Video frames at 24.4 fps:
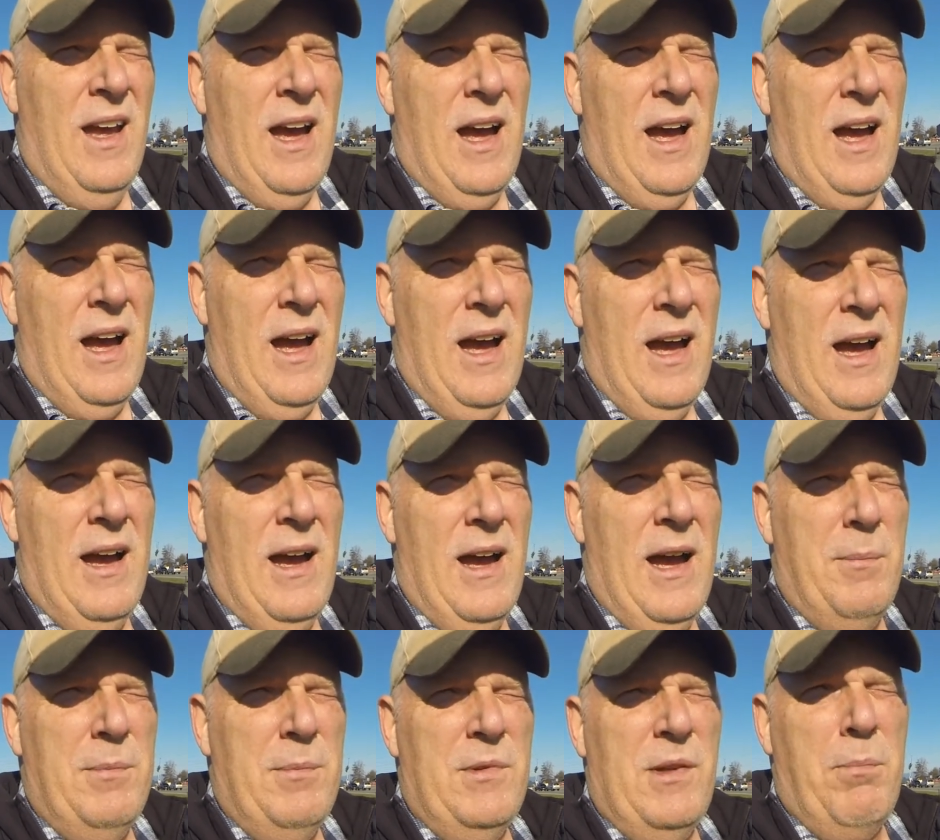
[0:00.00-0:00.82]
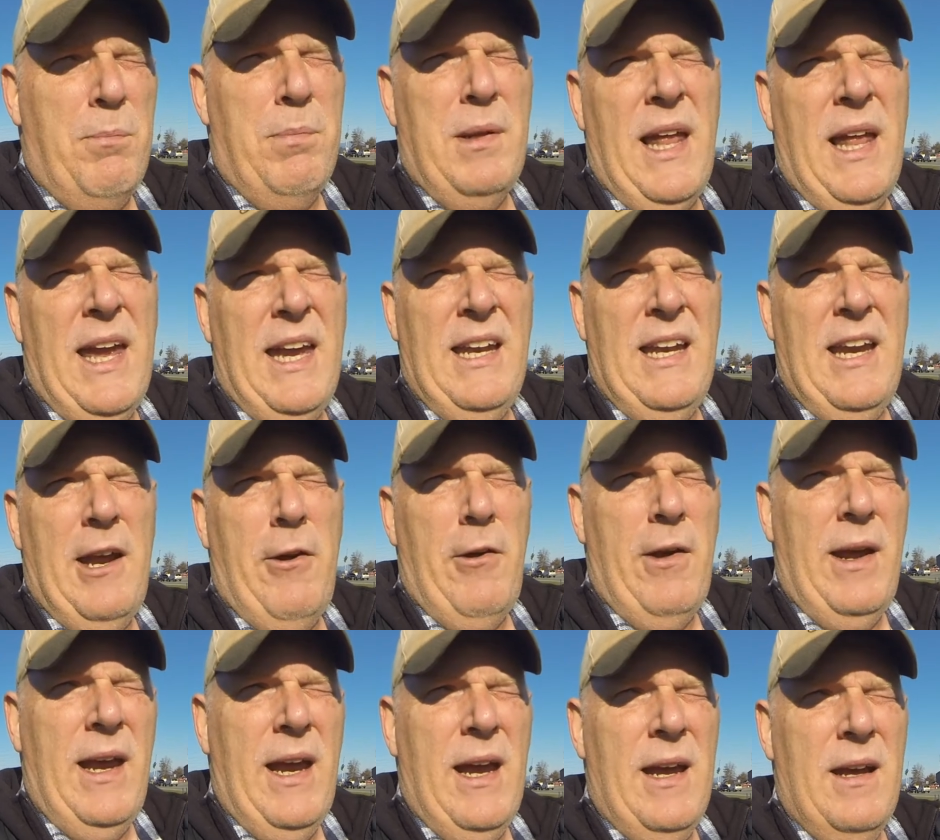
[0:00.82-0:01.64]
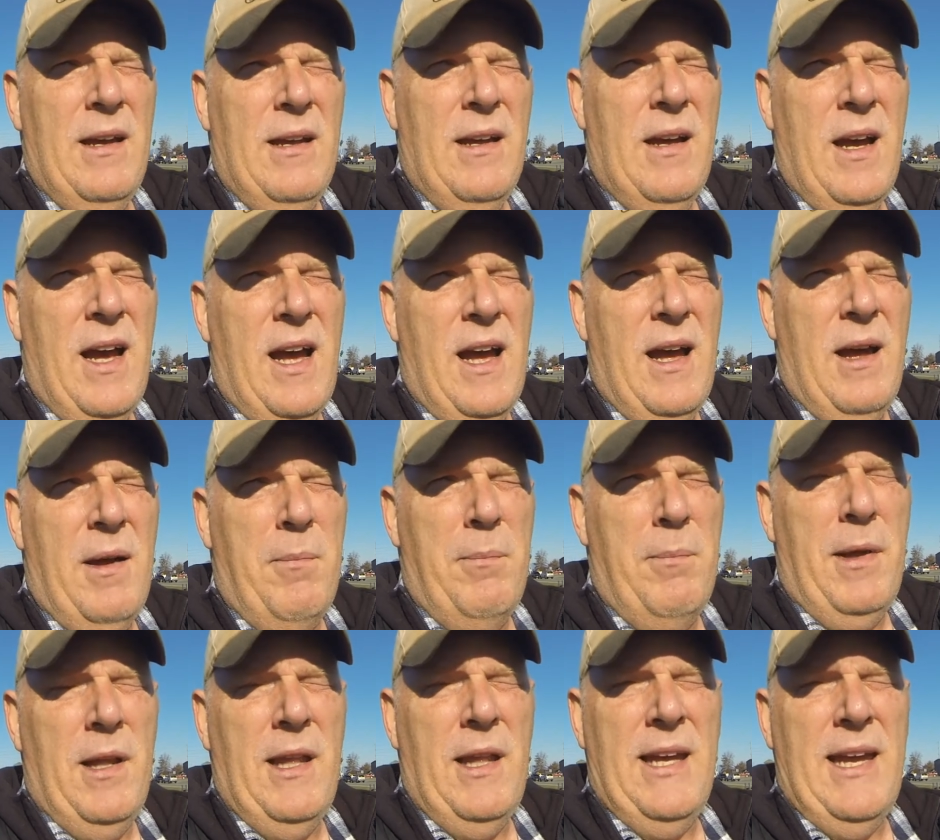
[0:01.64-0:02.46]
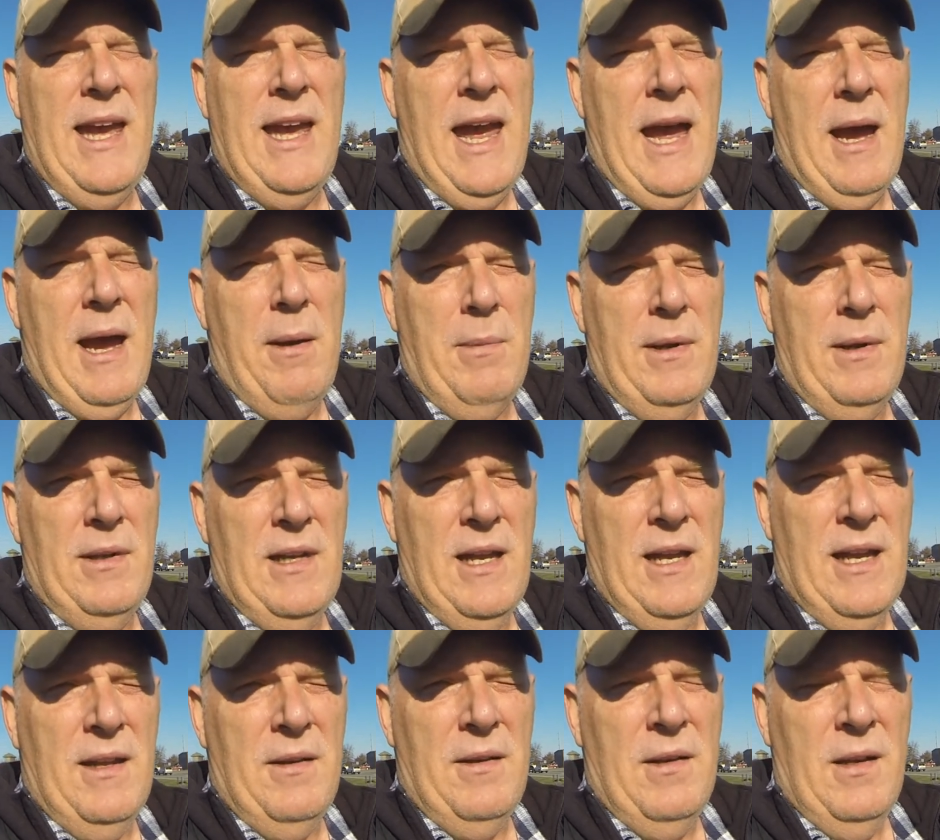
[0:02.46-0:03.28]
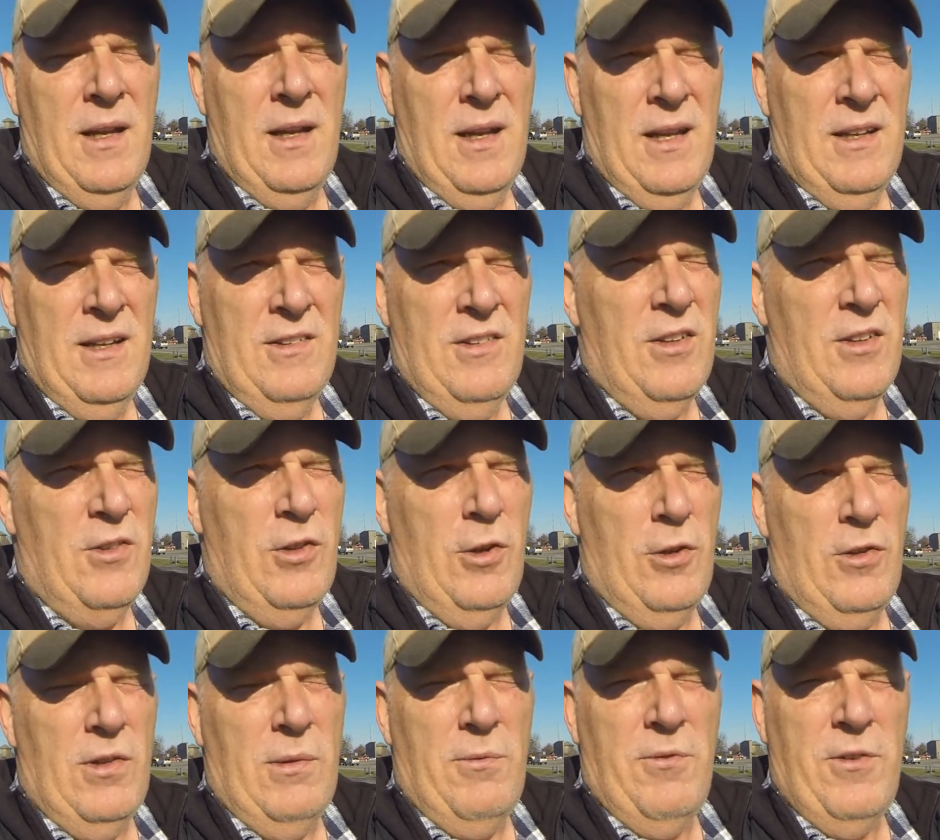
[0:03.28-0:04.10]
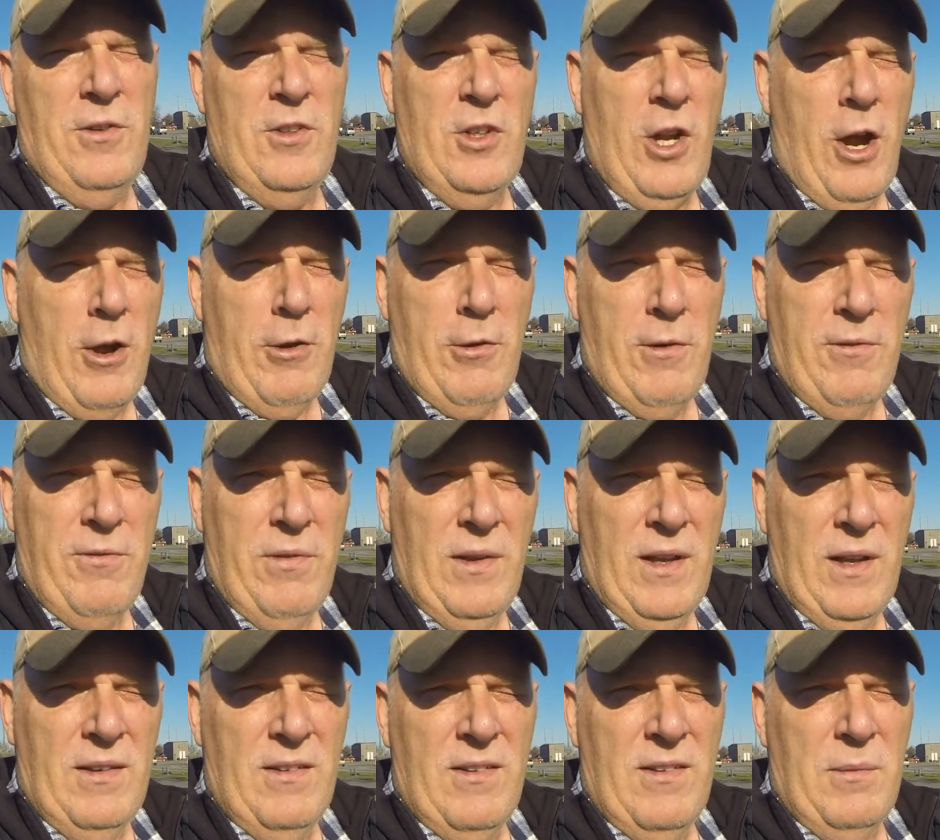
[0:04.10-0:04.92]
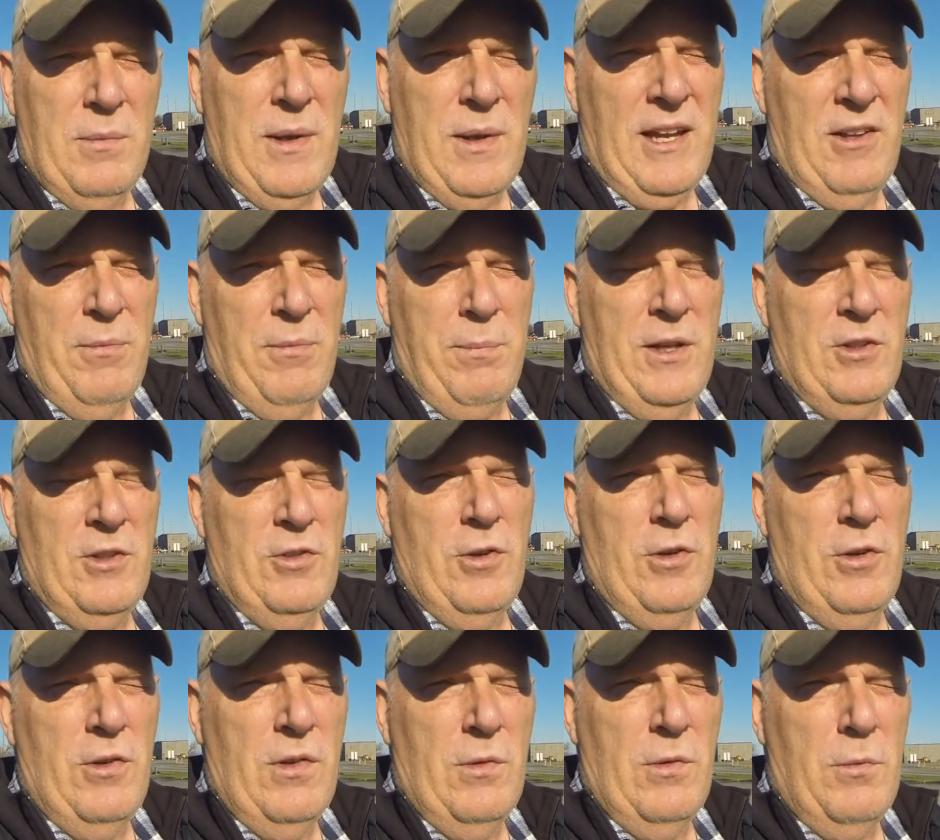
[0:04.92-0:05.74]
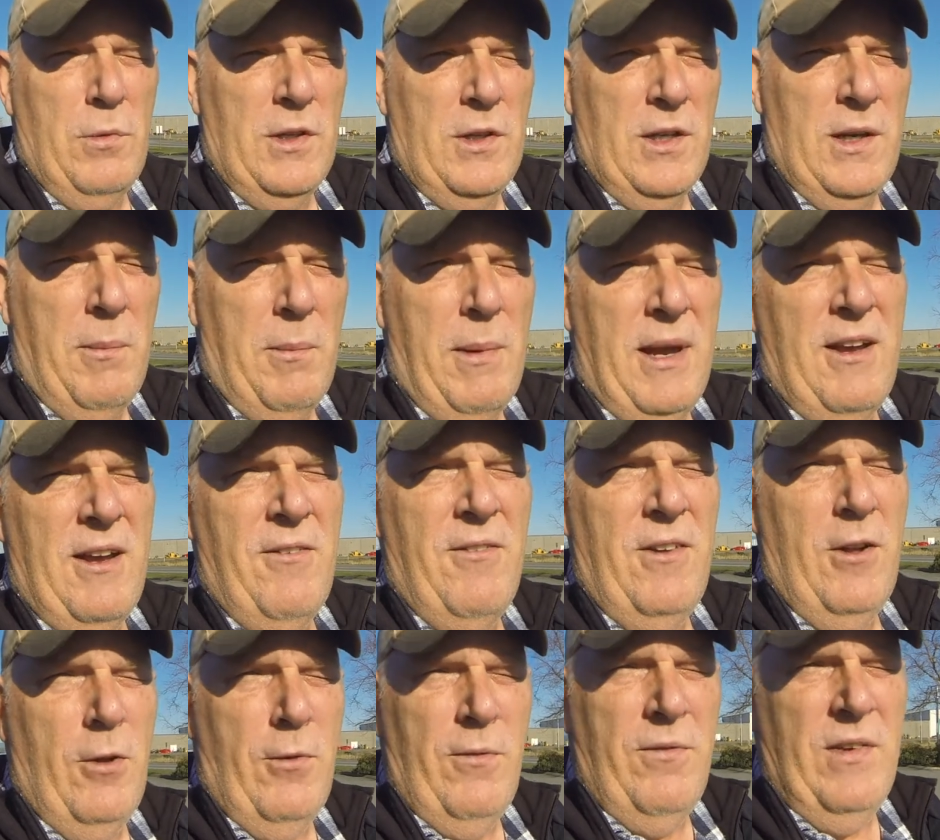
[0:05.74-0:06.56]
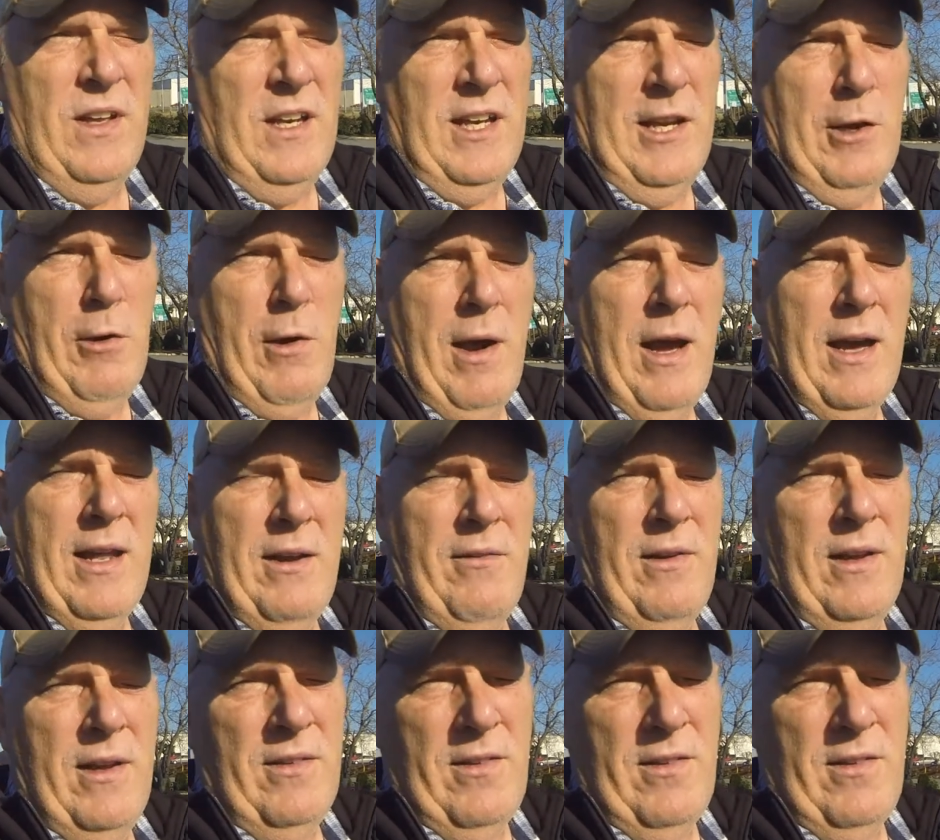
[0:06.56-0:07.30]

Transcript: uh, up to Blaine area, uh, Bellingham, and uh, just do some photography and some nice pictures and we're going to make a little video out of it.